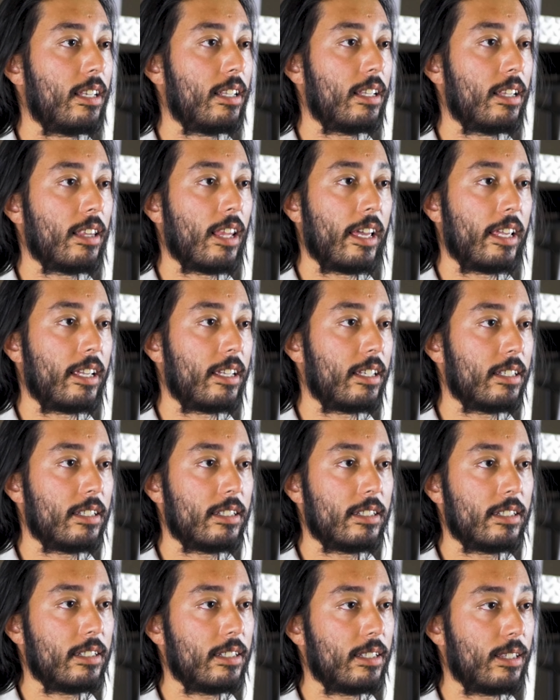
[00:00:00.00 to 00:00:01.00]
Like,
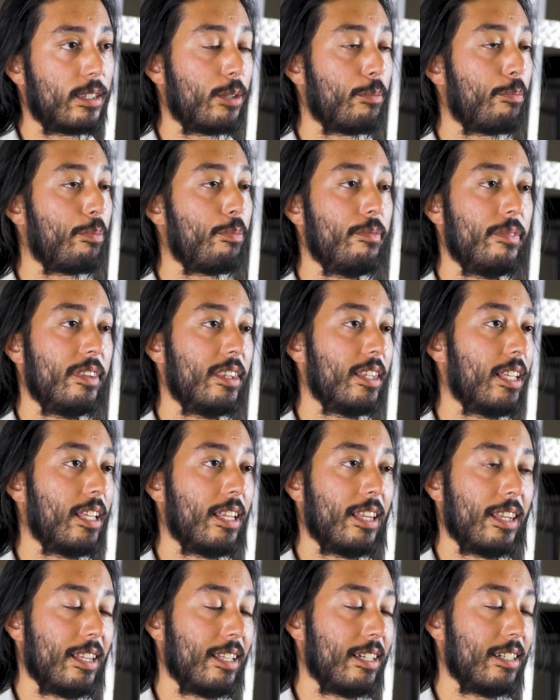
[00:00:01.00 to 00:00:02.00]
the
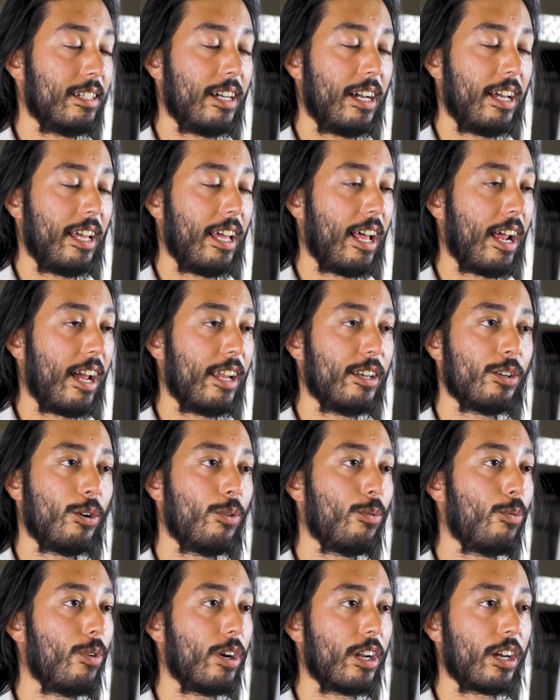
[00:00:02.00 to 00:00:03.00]
I
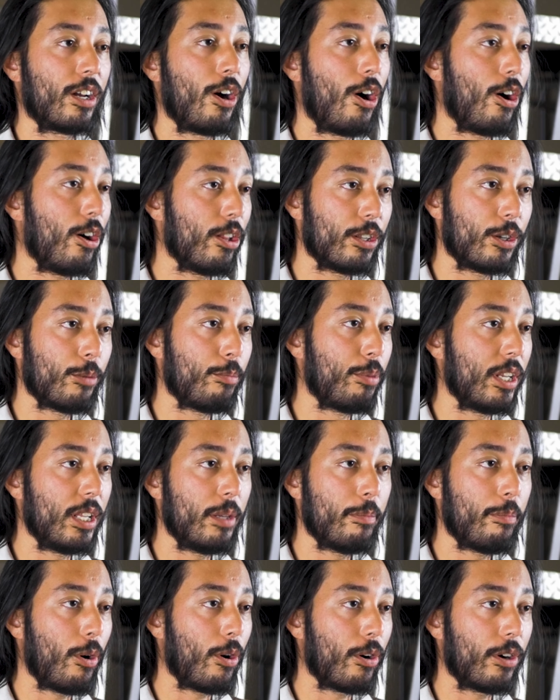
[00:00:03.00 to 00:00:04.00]
don't want to call it a pity
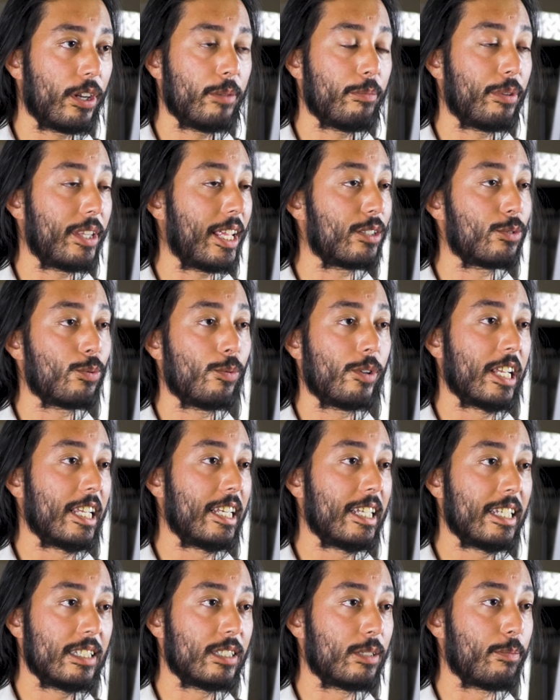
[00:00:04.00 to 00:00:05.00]
party, but that's what it
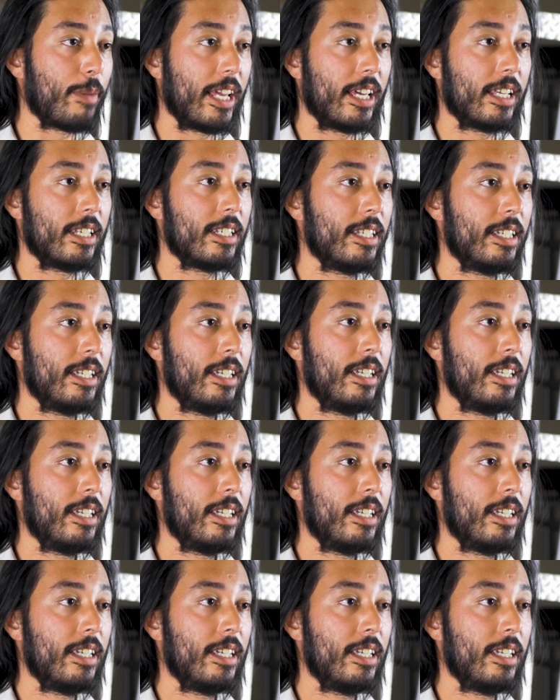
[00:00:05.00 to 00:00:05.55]
is, man.